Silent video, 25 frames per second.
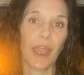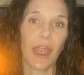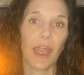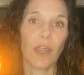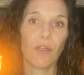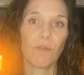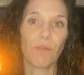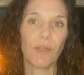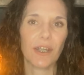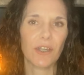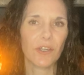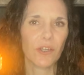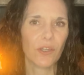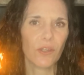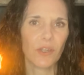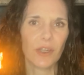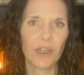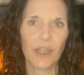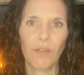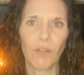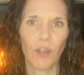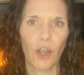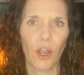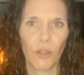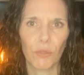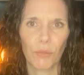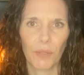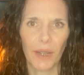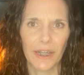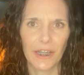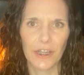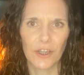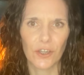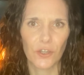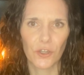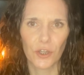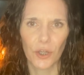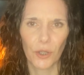investors have
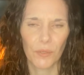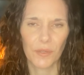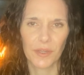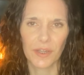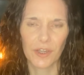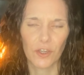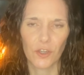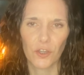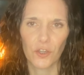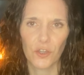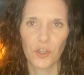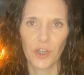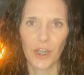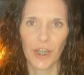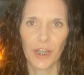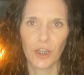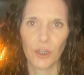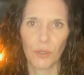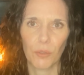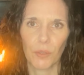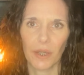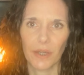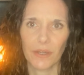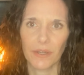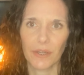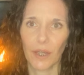already shown since January